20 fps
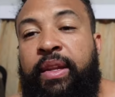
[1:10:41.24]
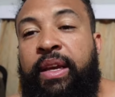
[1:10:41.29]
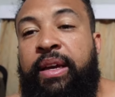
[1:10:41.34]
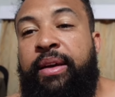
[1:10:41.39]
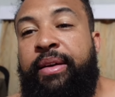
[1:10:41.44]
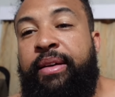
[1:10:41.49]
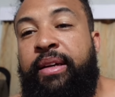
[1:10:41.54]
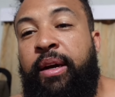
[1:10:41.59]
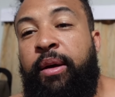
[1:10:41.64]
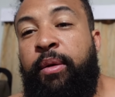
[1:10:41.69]

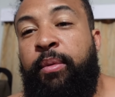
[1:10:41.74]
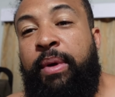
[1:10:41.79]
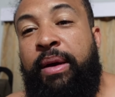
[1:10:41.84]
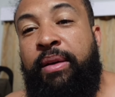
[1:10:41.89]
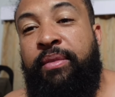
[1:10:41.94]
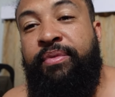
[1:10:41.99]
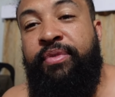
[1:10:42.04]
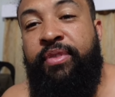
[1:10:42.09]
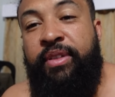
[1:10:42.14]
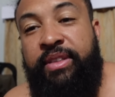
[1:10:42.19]
And I
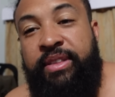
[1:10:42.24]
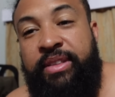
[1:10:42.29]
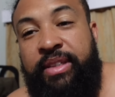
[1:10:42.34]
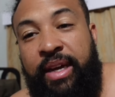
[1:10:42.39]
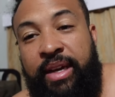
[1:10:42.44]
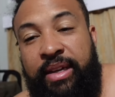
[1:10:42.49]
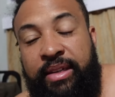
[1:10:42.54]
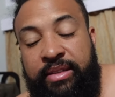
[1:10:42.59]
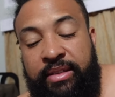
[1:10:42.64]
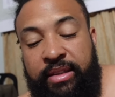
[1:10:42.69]
went for a
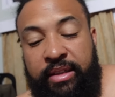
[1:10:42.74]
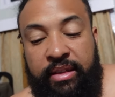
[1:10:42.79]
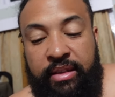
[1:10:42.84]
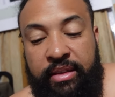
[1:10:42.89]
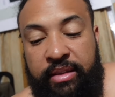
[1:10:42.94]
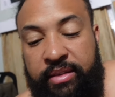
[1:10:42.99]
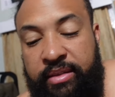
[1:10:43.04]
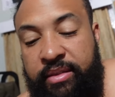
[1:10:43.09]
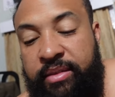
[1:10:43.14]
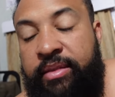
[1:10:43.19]
taxi
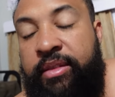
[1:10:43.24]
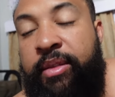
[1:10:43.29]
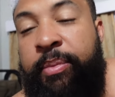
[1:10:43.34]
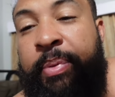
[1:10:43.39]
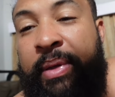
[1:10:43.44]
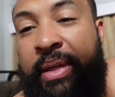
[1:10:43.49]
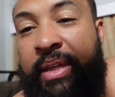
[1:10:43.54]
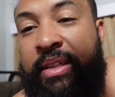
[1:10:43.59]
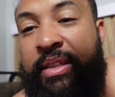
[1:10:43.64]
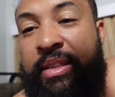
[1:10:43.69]
to
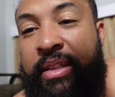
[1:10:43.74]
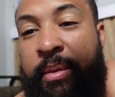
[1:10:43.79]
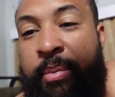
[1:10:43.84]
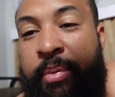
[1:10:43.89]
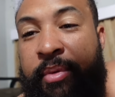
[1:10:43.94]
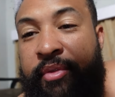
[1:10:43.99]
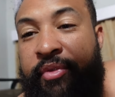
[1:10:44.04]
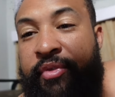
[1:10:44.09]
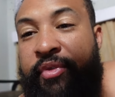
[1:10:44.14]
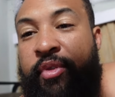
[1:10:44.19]
pick us up
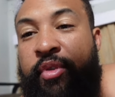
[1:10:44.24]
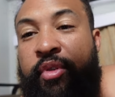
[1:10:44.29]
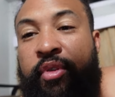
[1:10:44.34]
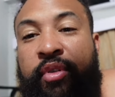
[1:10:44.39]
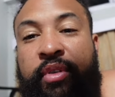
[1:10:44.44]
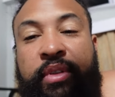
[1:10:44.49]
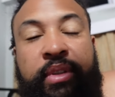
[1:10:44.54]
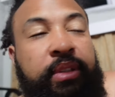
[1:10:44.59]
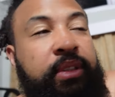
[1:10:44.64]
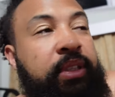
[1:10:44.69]
at
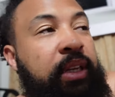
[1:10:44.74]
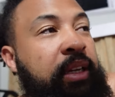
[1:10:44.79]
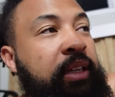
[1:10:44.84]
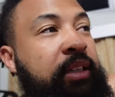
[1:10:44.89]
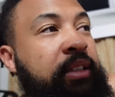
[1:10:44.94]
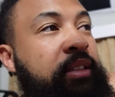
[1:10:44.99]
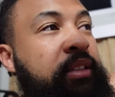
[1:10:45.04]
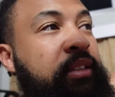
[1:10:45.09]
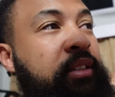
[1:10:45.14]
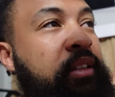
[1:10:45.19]
4 to take
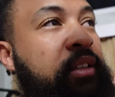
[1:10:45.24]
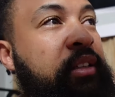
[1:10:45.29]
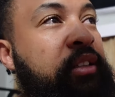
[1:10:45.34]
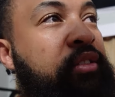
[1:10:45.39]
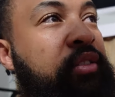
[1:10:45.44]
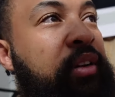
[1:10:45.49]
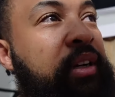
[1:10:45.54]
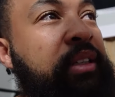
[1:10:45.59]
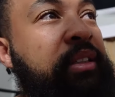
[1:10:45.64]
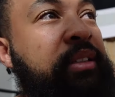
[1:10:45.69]
us to the
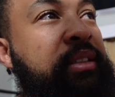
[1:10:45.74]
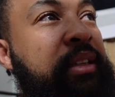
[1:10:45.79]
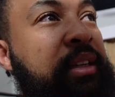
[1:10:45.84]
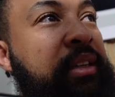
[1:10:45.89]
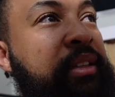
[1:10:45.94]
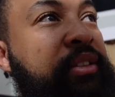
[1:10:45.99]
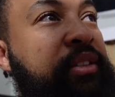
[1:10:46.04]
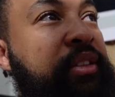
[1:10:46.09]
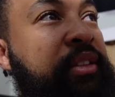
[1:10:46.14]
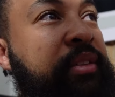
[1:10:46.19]
train
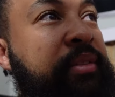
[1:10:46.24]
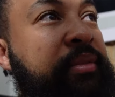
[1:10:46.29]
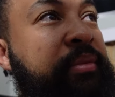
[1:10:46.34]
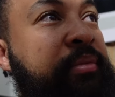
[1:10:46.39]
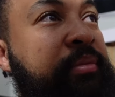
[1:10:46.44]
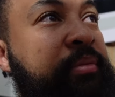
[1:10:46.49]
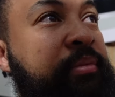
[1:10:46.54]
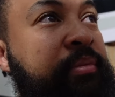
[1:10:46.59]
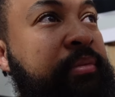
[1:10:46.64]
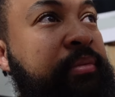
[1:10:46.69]
station
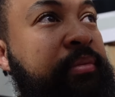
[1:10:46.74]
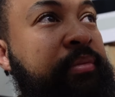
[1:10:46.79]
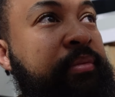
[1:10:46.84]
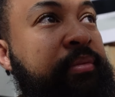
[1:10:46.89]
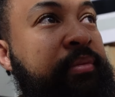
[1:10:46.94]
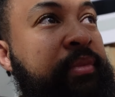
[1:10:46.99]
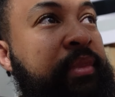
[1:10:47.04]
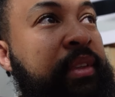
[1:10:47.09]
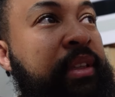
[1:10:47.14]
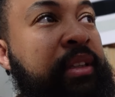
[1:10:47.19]

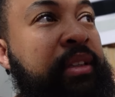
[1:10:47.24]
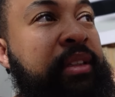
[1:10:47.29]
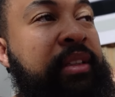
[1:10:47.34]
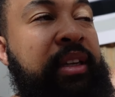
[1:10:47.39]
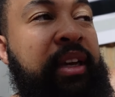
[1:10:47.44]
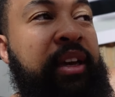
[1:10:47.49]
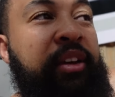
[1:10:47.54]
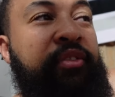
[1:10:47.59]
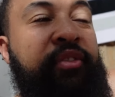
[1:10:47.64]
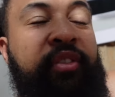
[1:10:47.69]
to
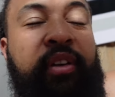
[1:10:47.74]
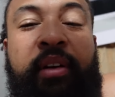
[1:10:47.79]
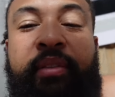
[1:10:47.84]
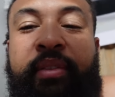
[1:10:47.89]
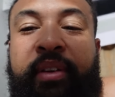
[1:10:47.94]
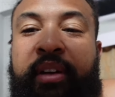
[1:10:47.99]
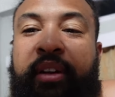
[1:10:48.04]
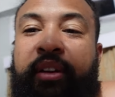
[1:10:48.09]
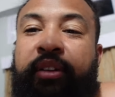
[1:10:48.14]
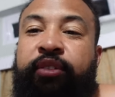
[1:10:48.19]
get a 5
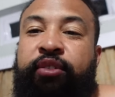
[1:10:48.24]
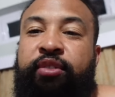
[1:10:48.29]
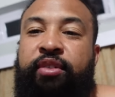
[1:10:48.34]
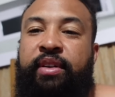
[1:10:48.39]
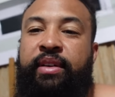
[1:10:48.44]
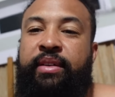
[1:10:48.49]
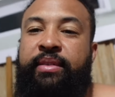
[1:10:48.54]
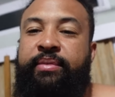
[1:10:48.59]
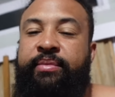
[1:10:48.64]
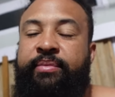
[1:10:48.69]
o'clock
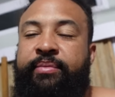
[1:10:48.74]
train.